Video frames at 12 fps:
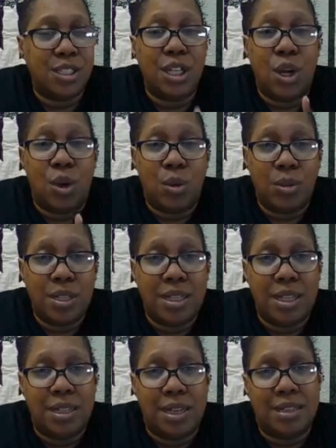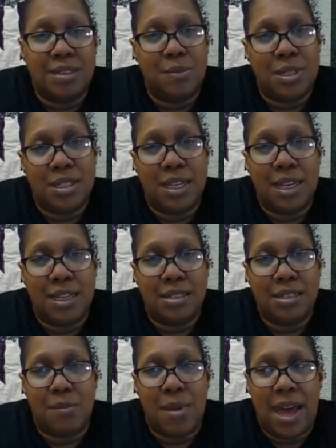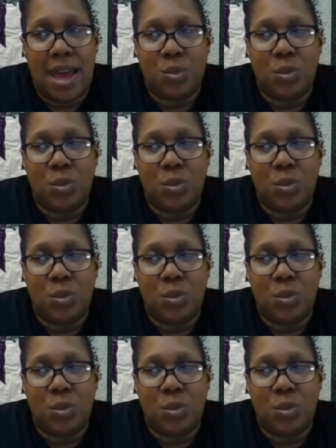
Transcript: The only thing that it's missing is the mat,